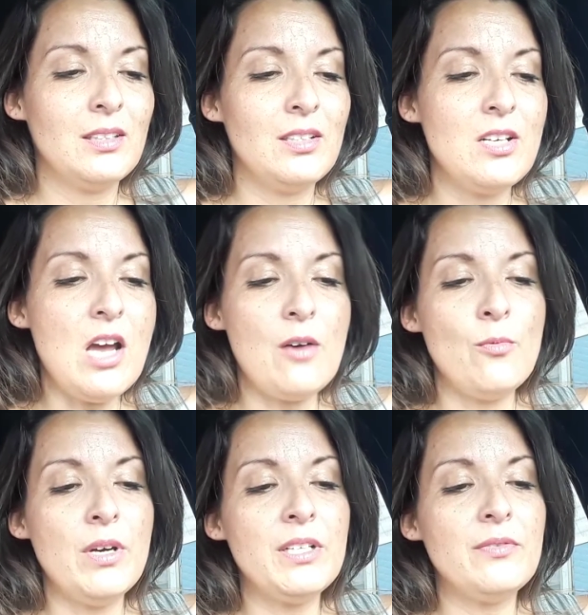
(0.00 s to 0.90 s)
Not
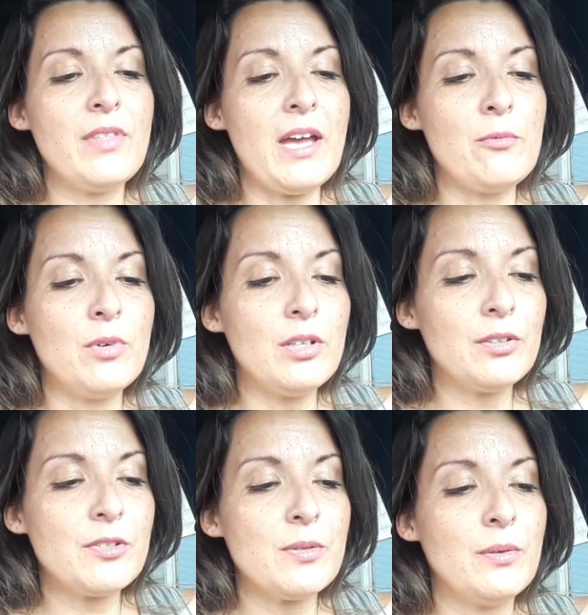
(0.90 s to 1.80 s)
one of thy
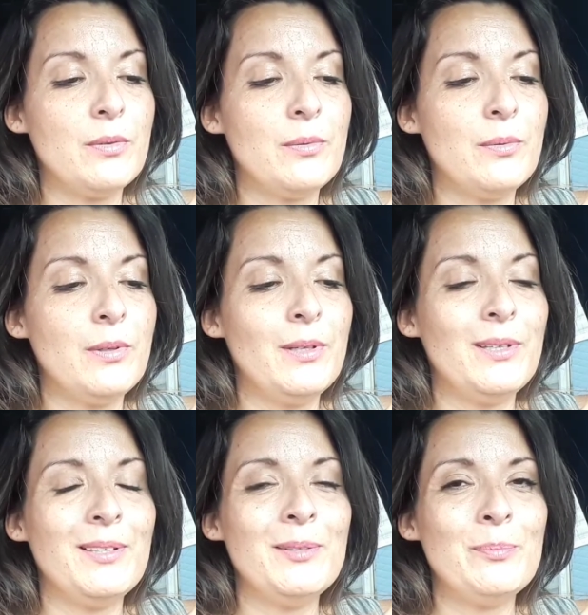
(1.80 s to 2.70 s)
works,
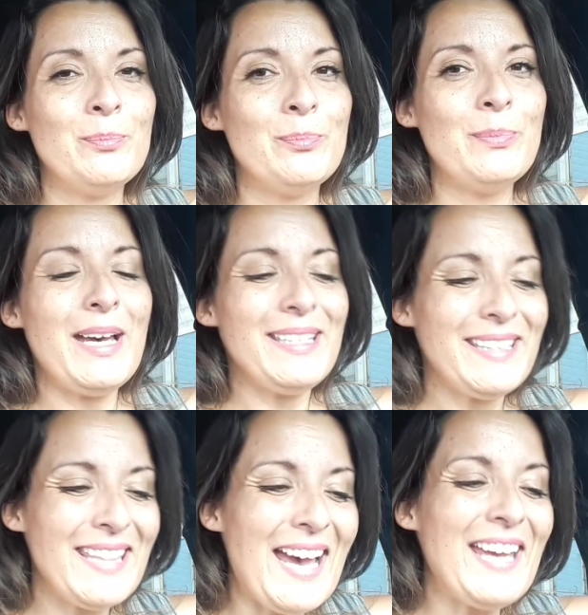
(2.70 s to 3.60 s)
but
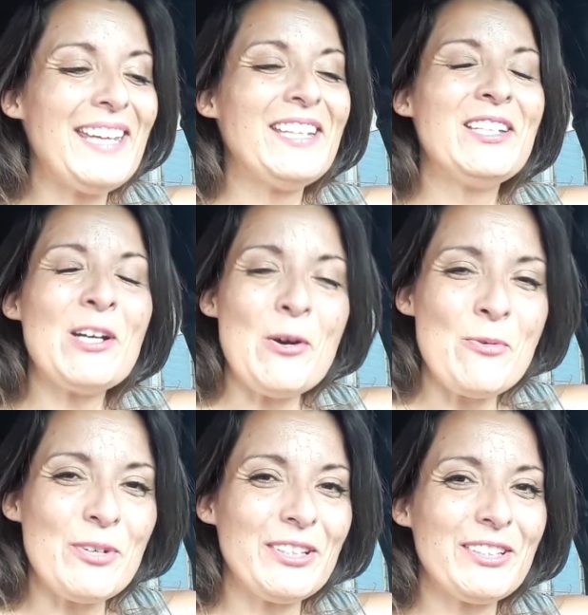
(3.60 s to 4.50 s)
thy
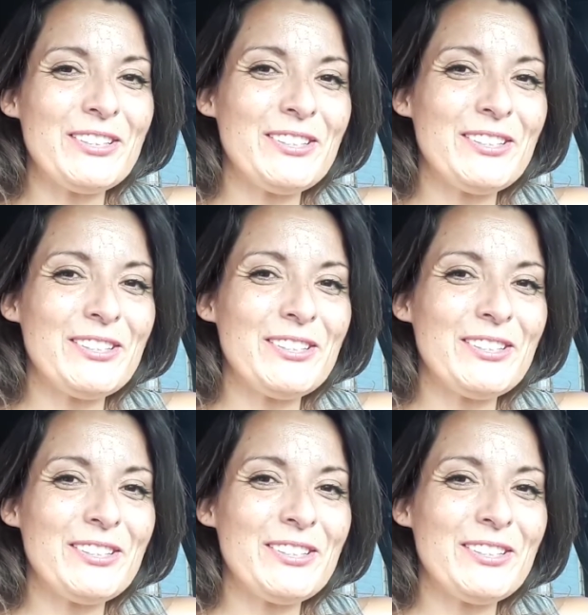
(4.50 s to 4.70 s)
co-worker.